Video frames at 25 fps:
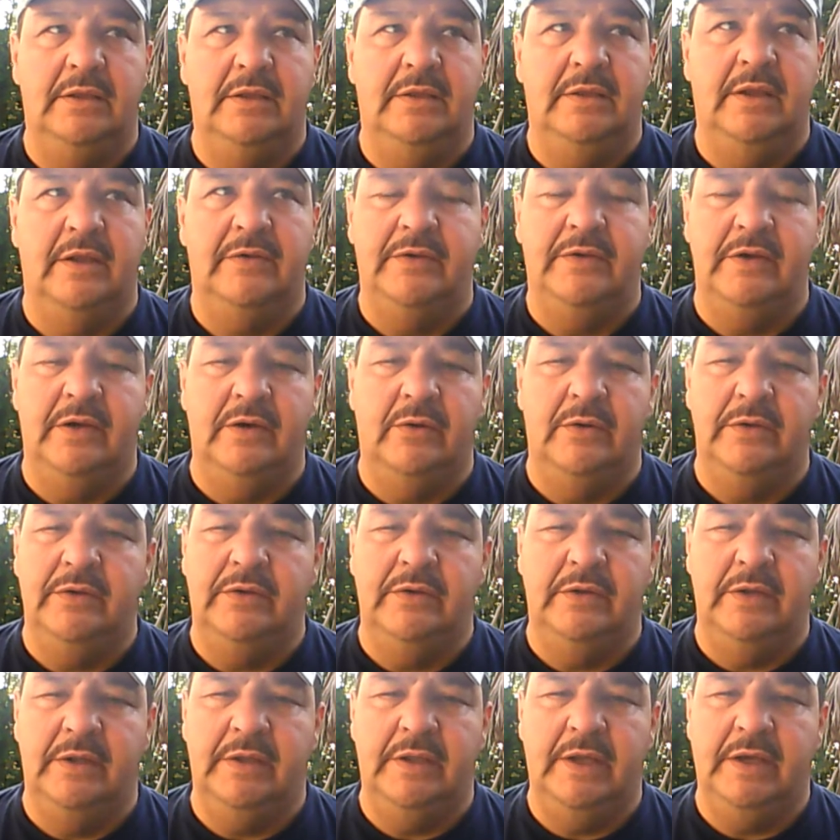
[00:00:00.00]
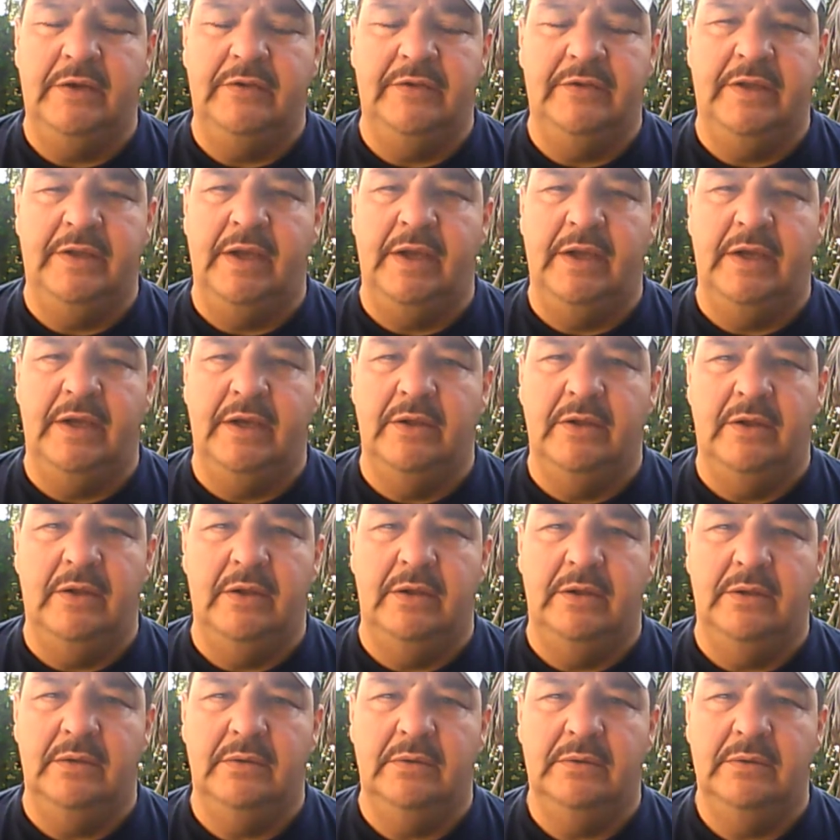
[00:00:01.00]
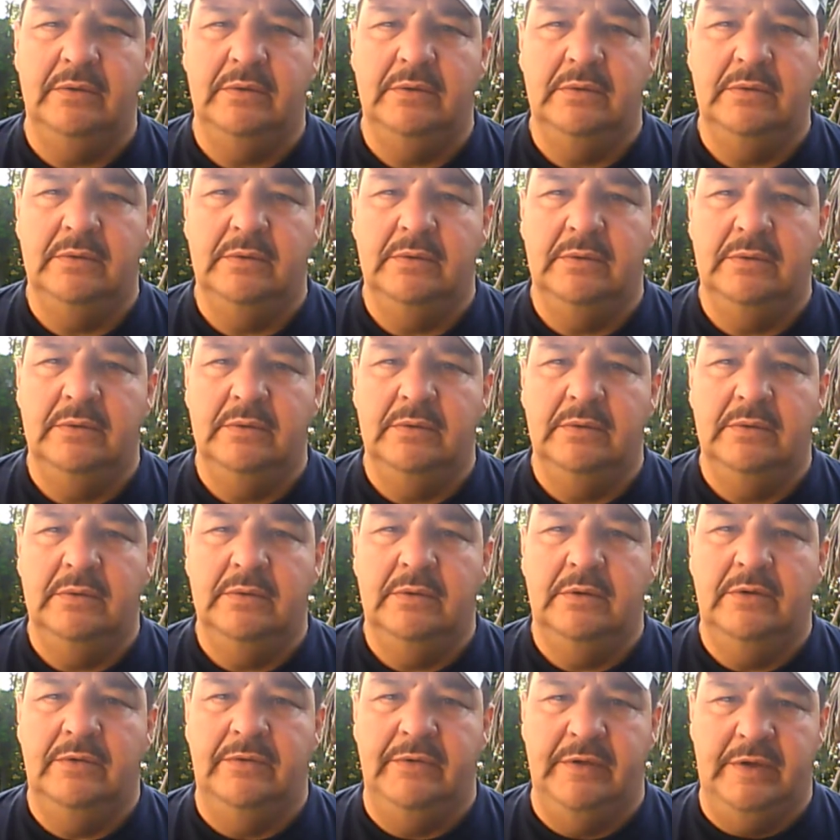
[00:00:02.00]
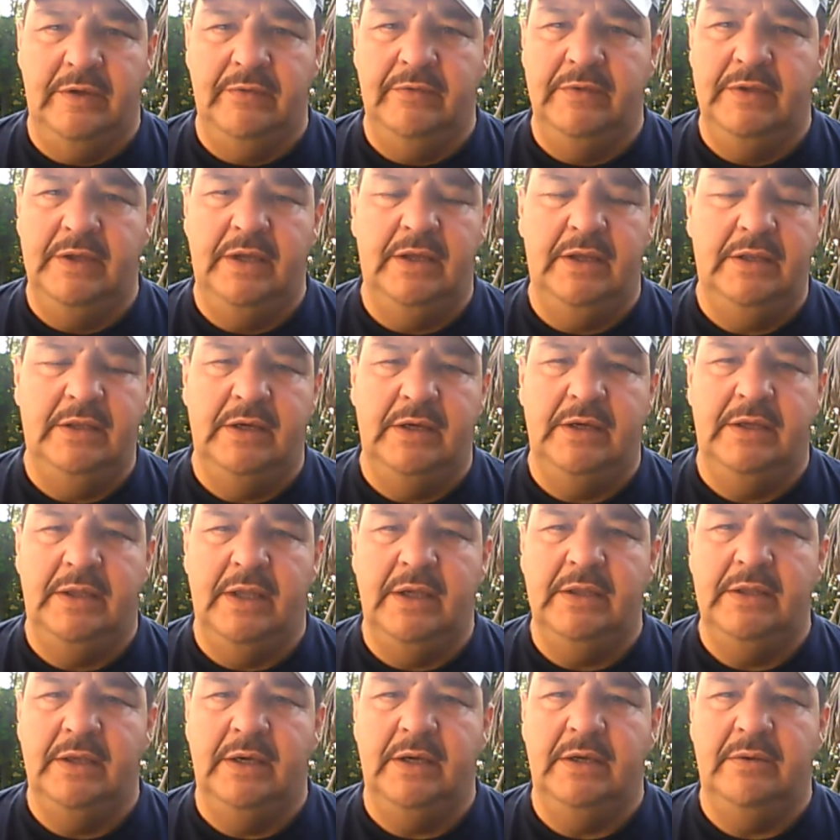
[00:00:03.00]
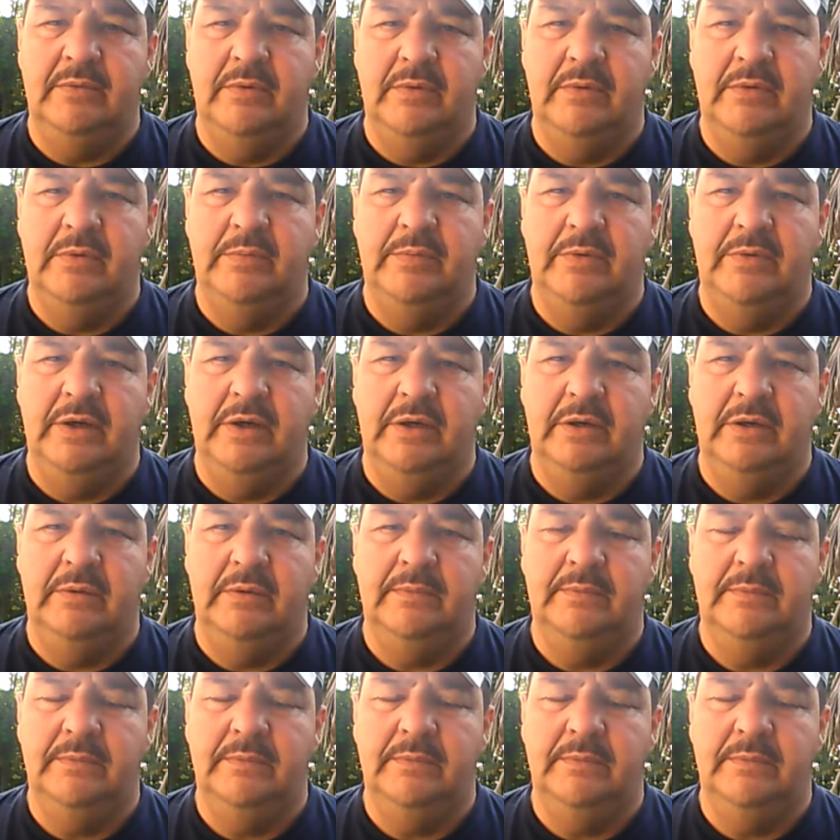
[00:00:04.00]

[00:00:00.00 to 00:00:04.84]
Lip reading: Doesn't go into the next day at all. It's forgiven that day, that night when we pray.